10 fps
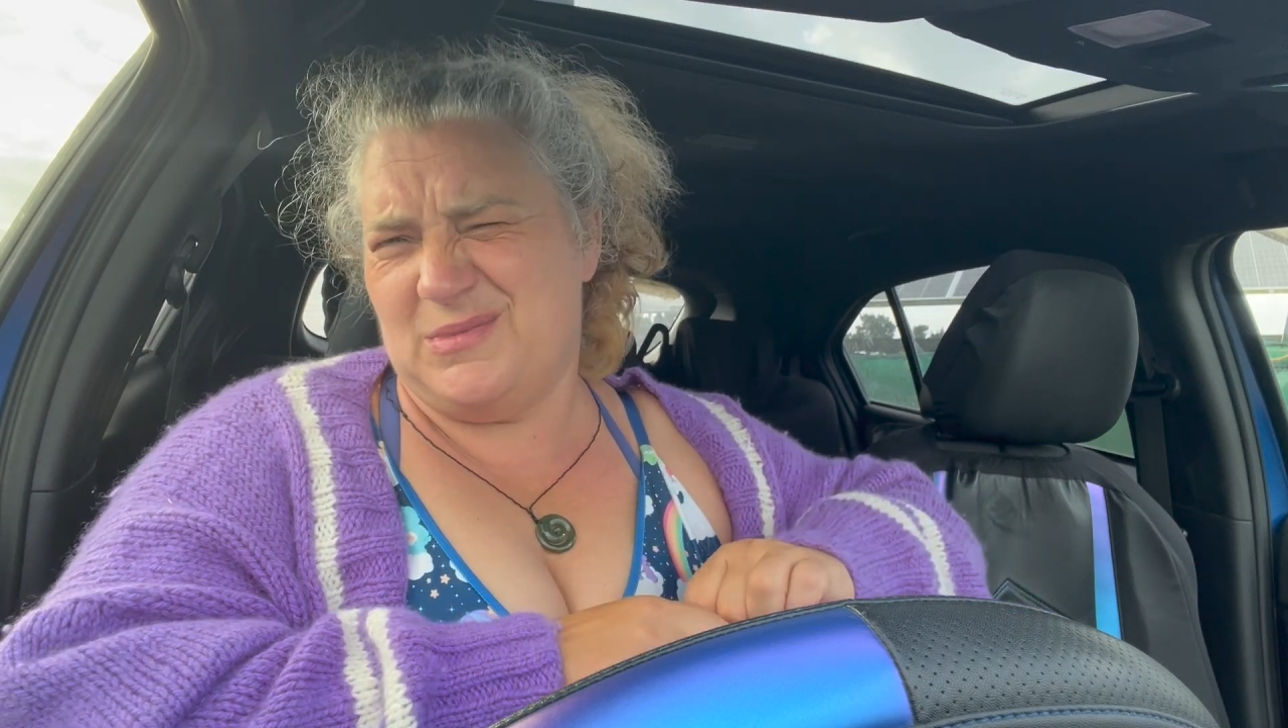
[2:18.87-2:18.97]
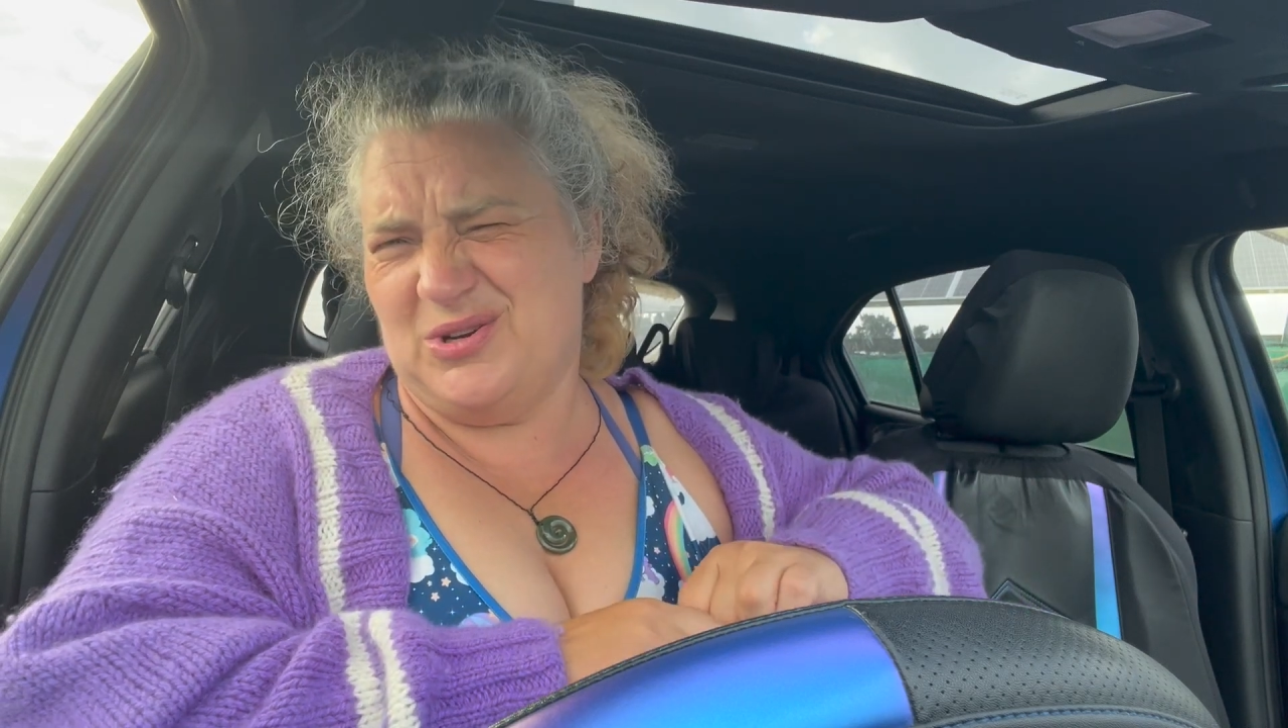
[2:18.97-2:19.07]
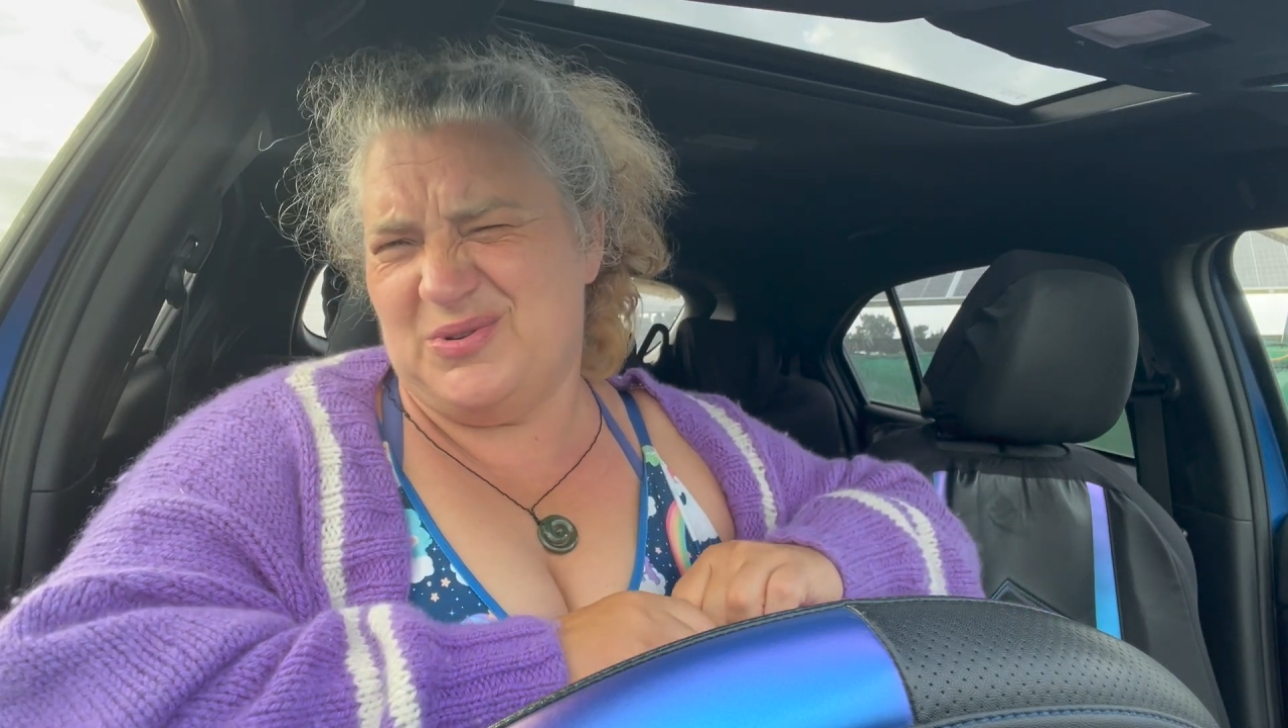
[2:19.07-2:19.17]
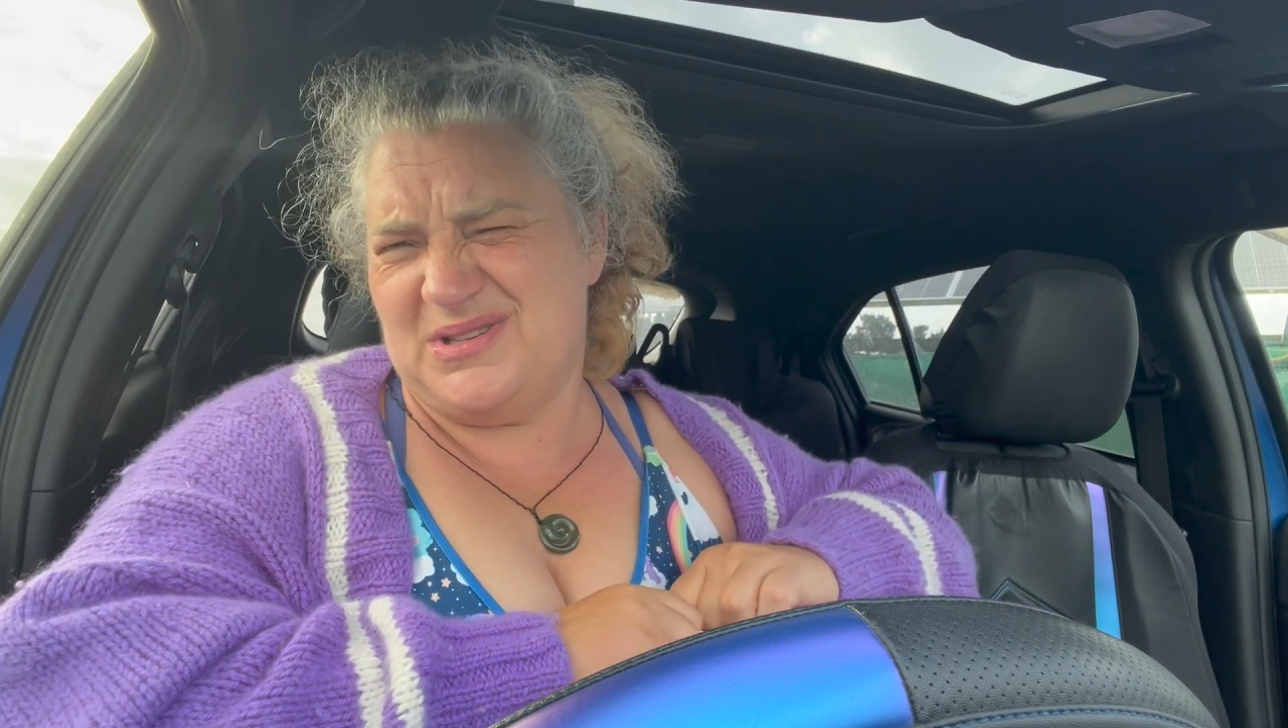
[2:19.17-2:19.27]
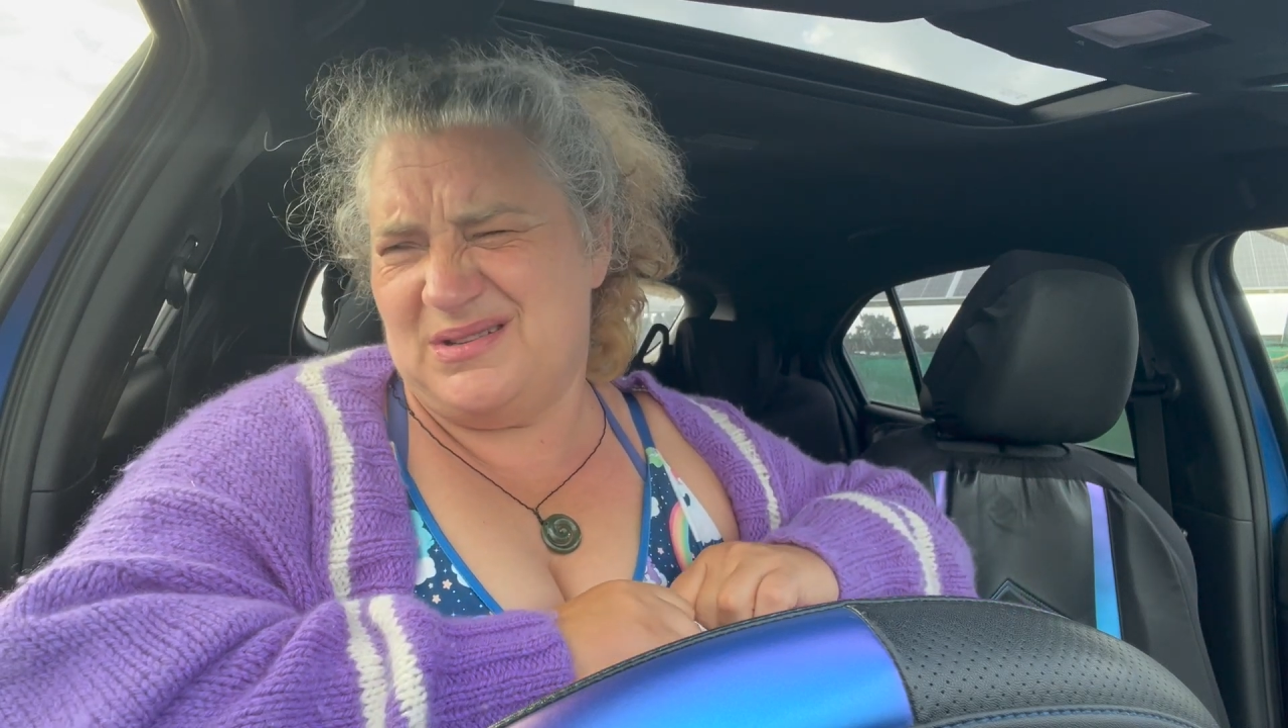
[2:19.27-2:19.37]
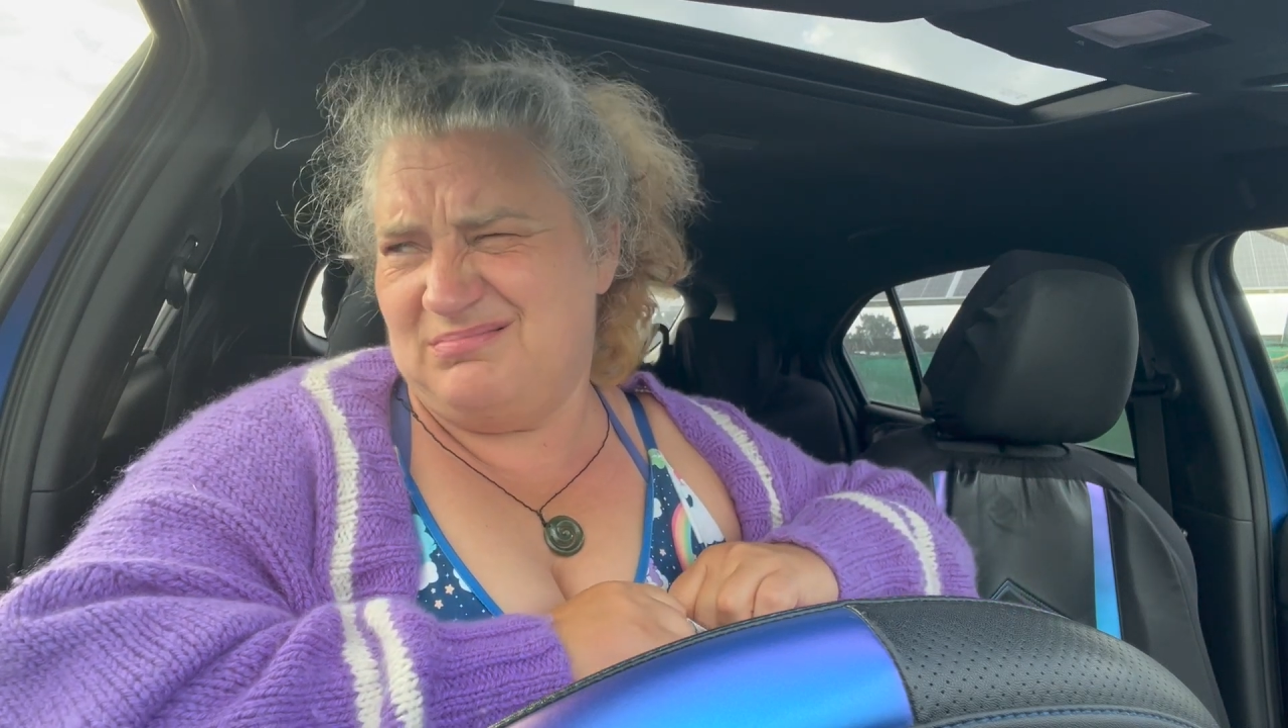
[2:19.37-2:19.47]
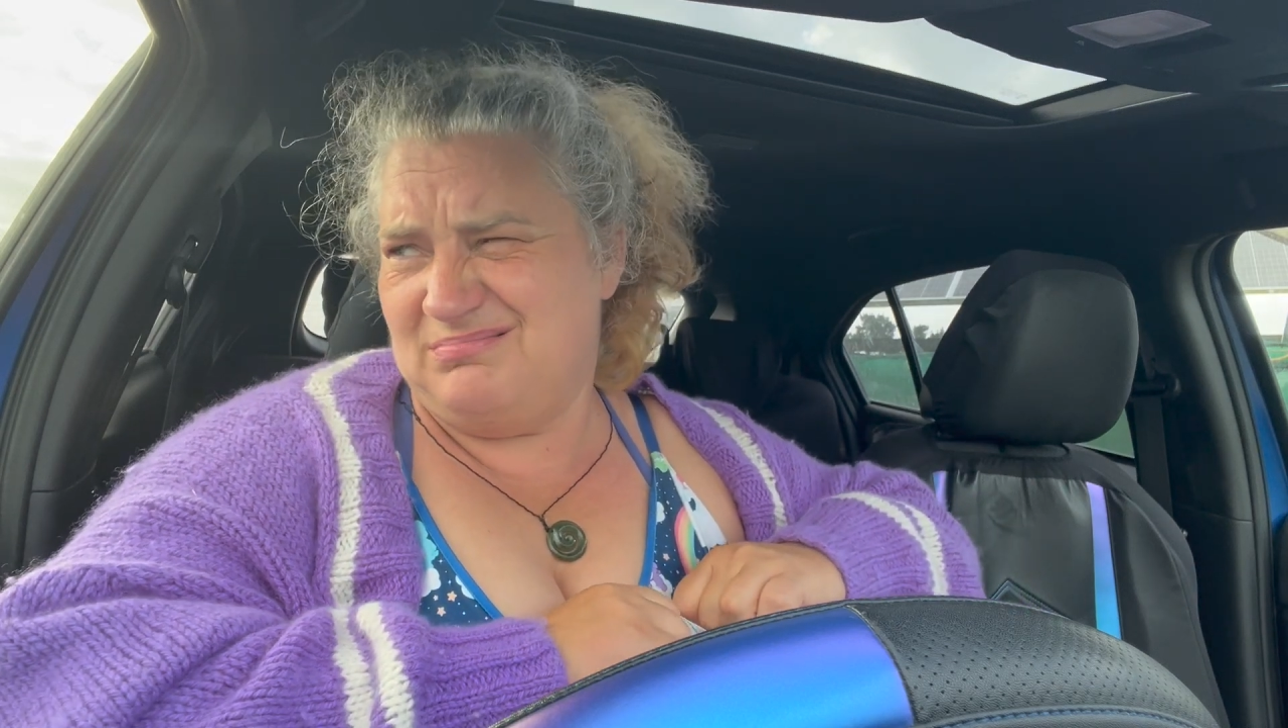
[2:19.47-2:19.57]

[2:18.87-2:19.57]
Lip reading: to be noisy.